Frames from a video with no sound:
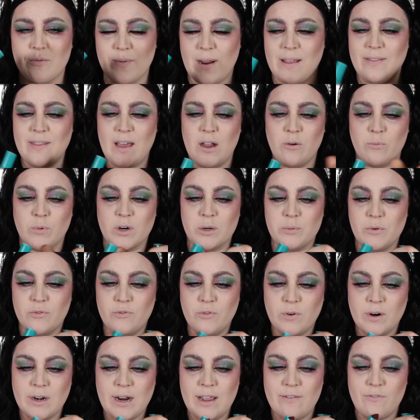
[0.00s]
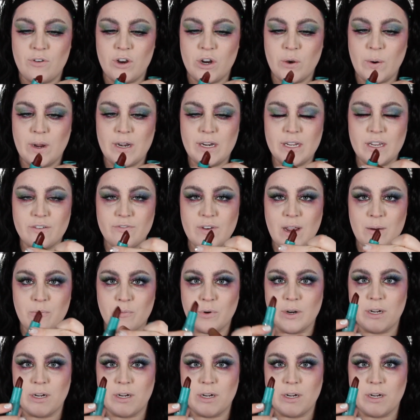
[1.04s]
read that word before, and I have no idea if I'm